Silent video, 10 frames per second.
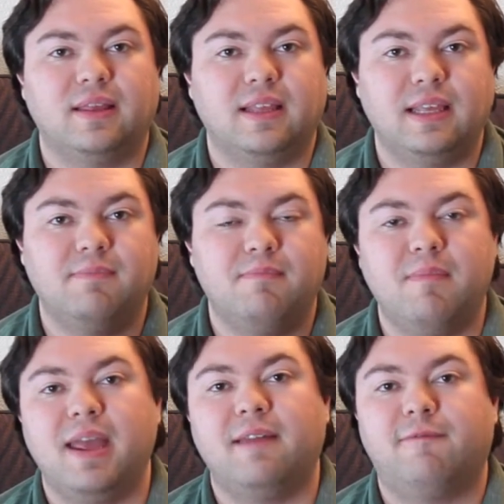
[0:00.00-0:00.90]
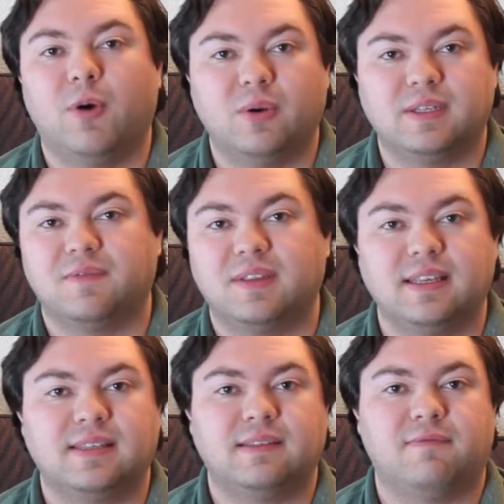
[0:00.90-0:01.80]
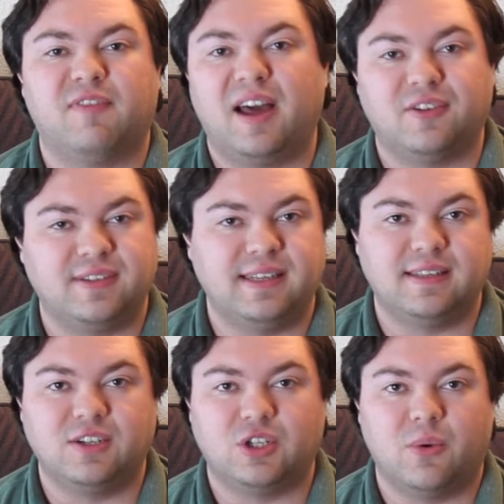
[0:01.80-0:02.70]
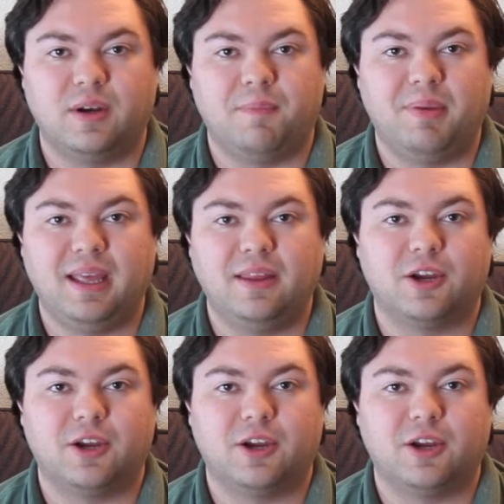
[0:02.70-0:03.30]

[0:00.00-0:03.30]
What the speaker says: of the main focus of this final season is going to be.